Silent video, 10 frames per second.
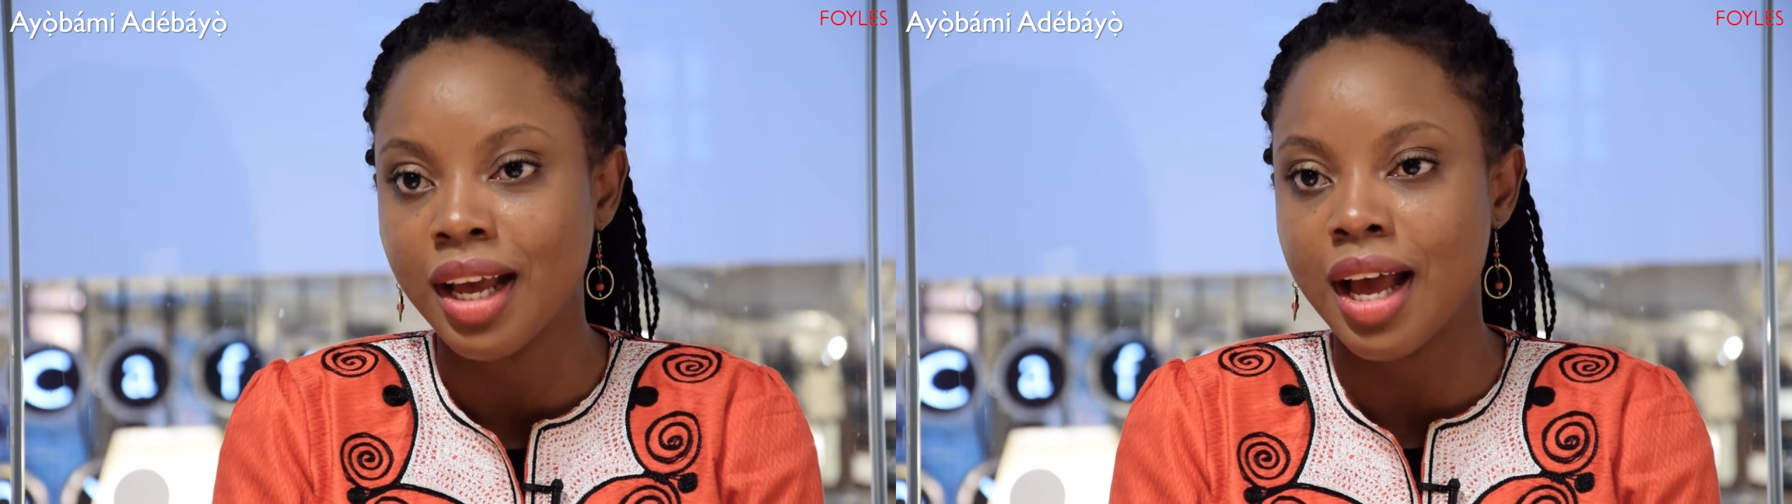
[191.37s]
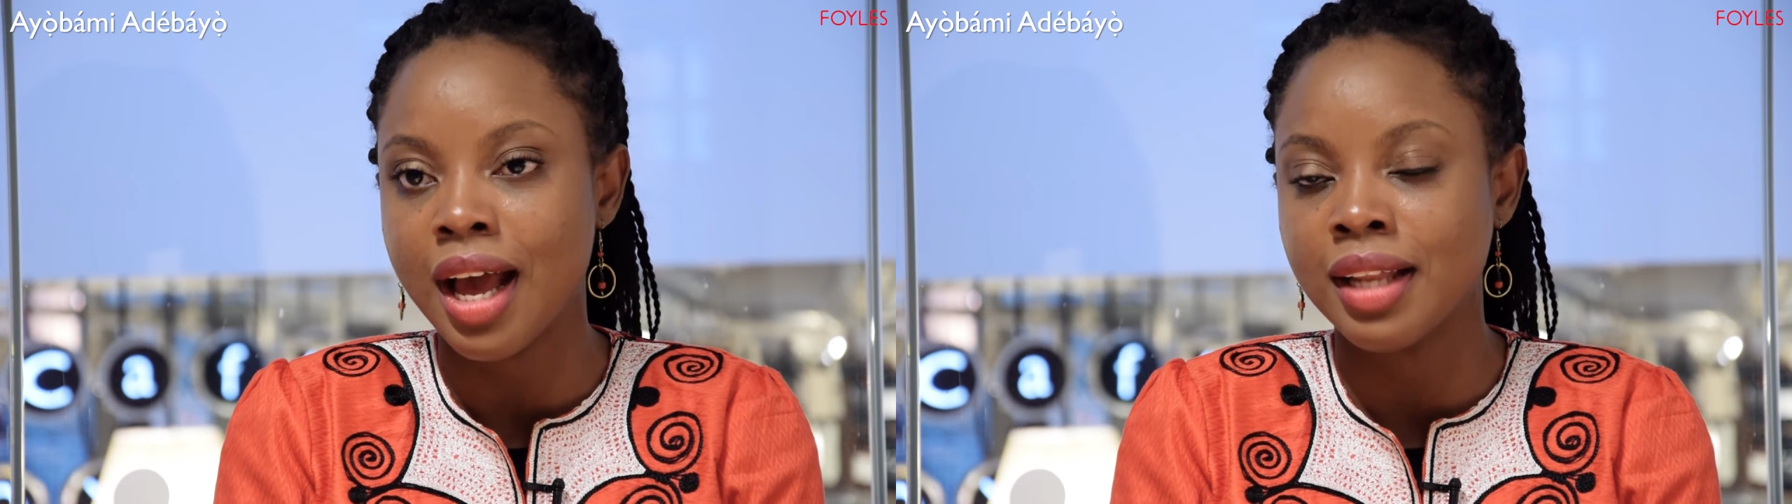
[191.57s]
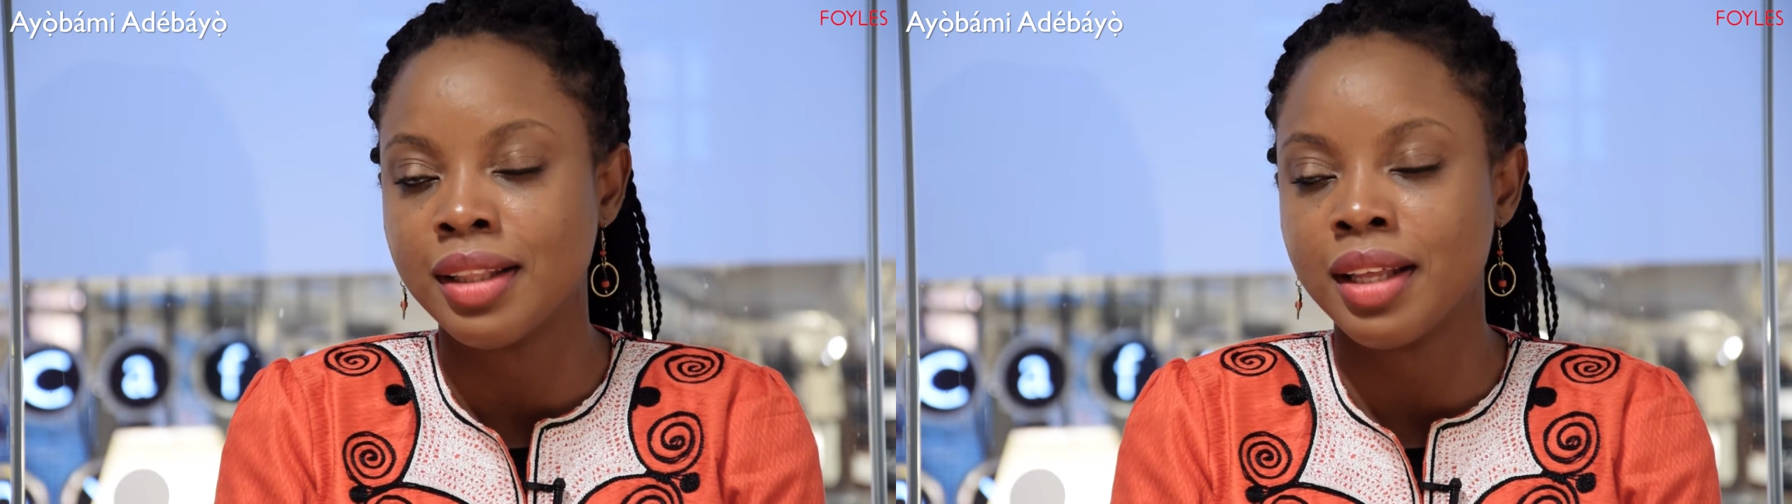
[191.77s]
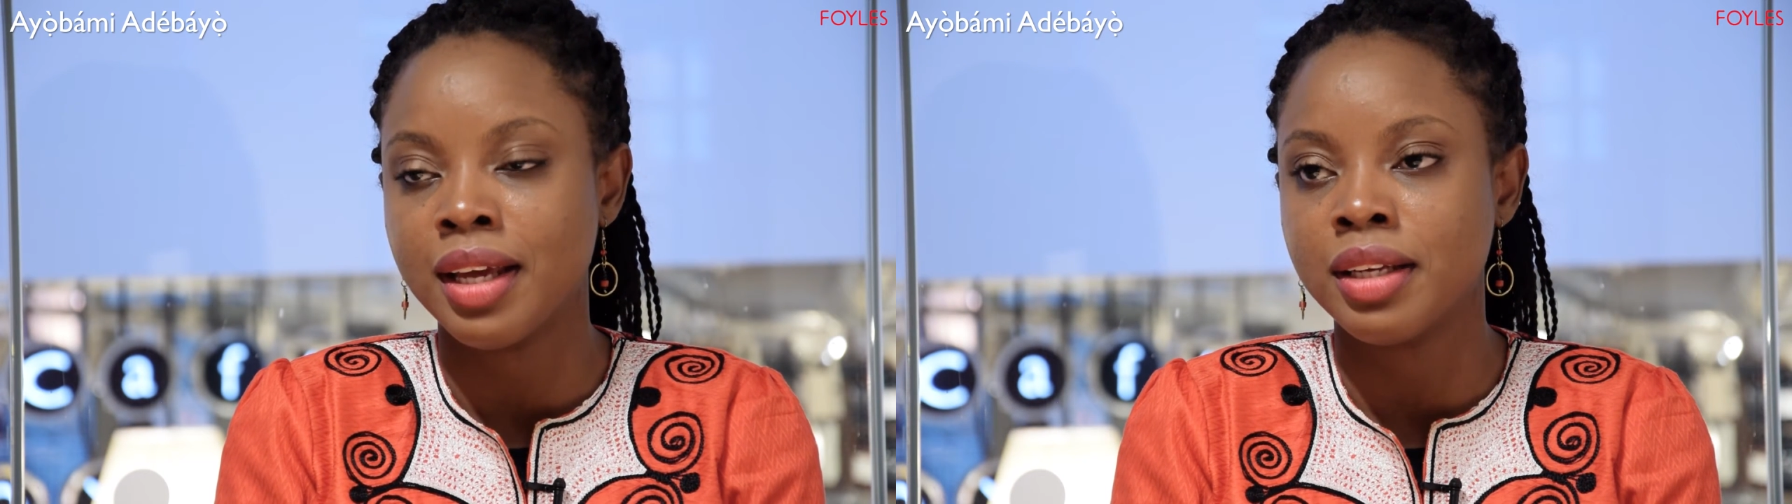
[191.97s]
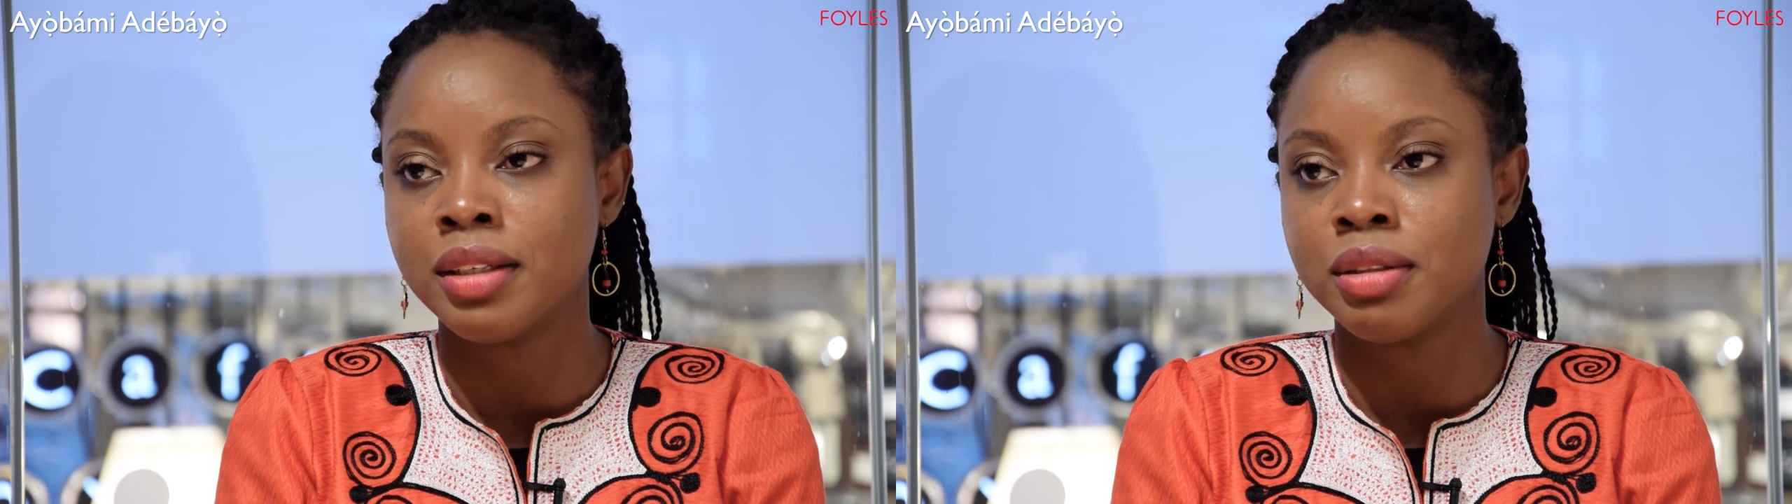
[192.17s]
And
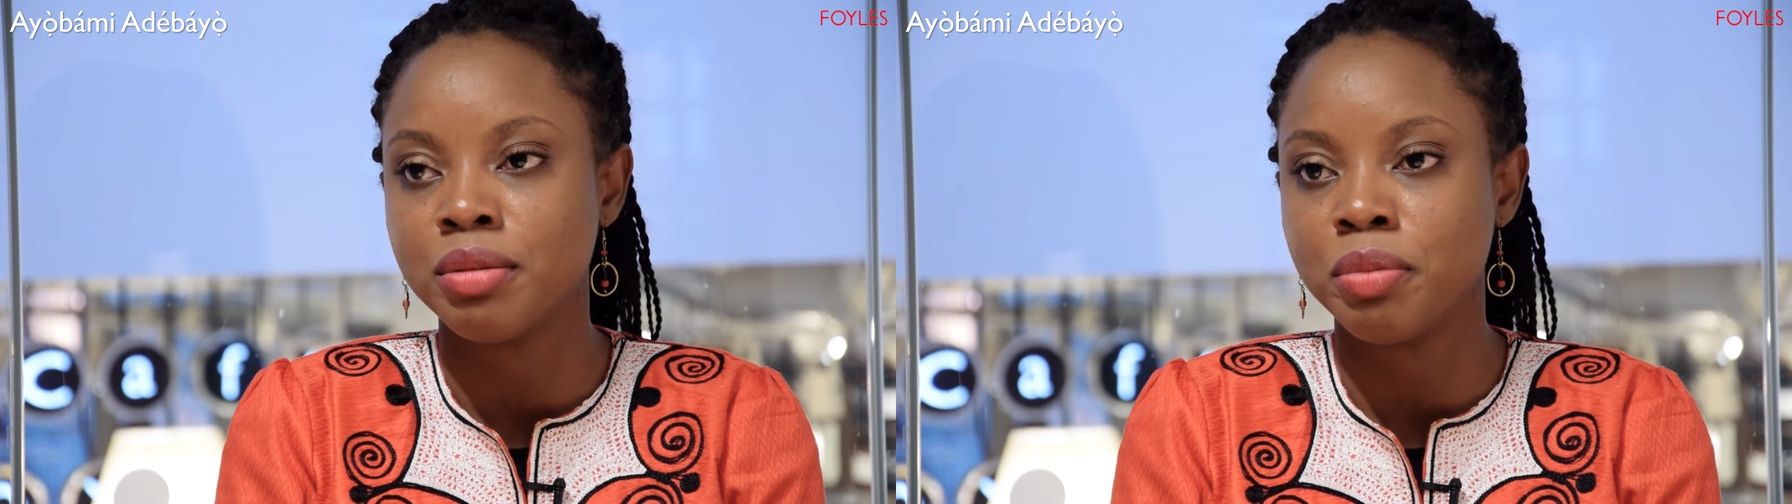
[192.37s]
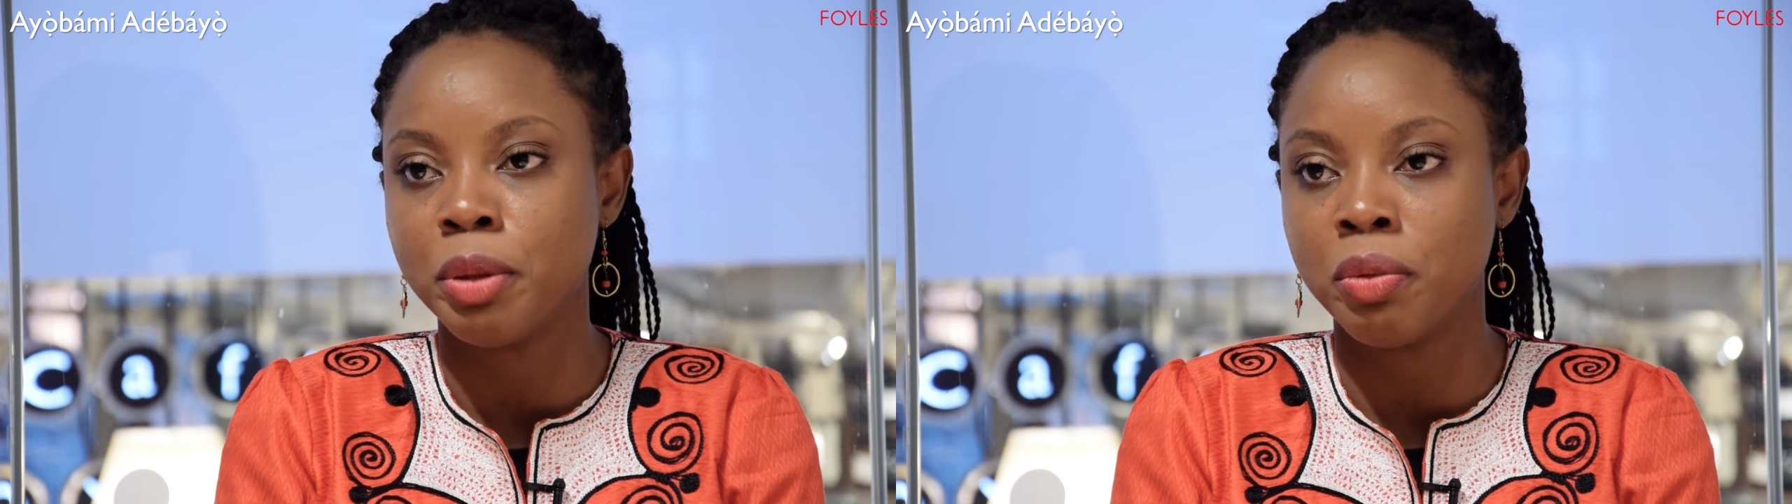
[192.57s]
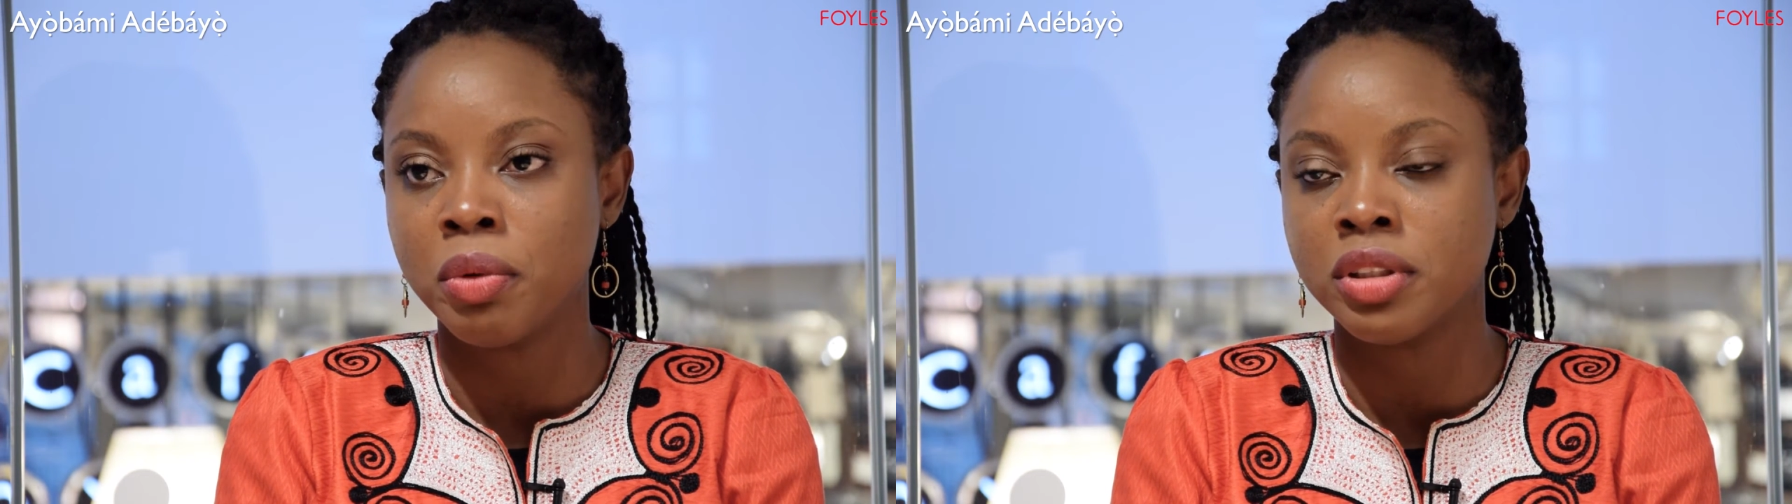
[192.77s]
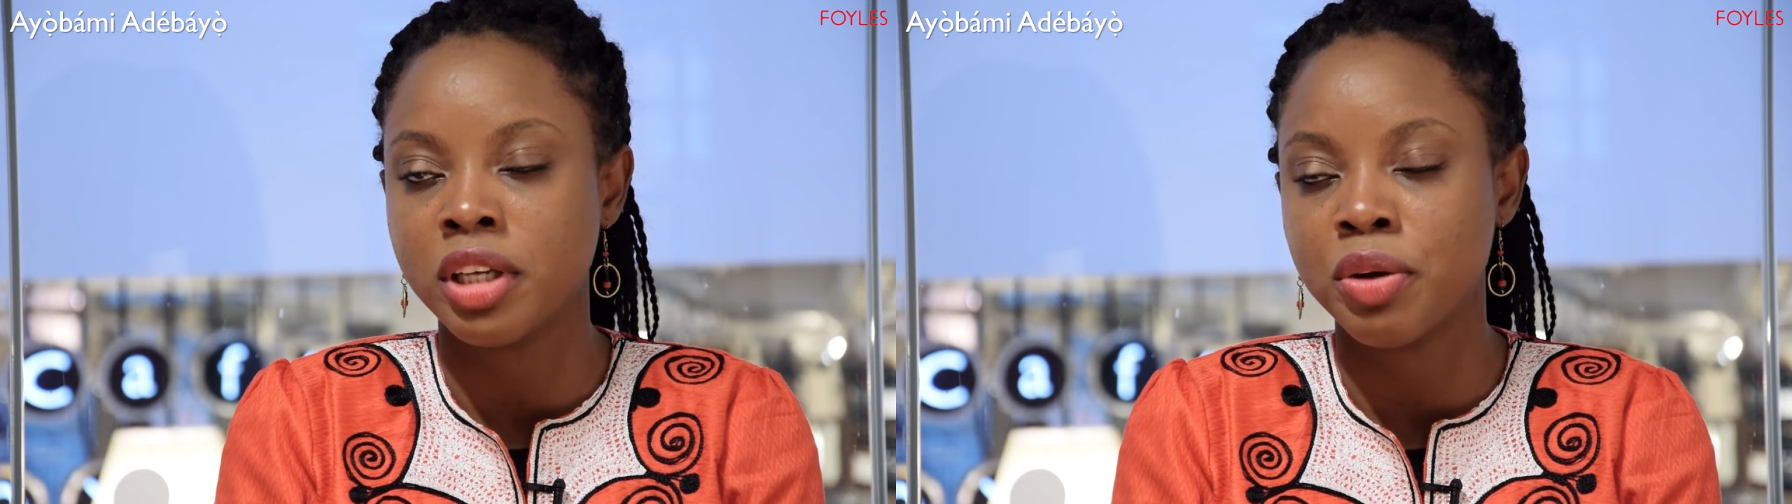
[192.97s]
then people wonder,